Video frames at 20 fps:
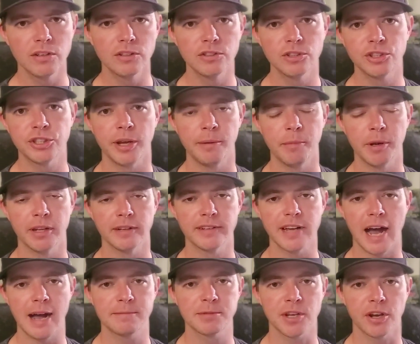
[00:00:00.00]
shipment of
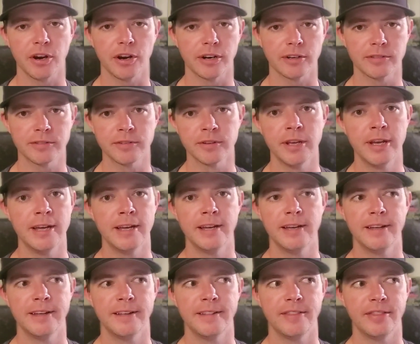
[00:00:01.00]
Topps cards,
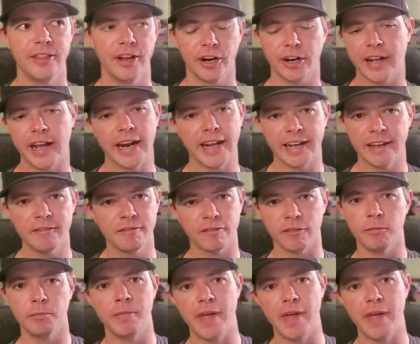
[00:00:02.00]
they're getting it from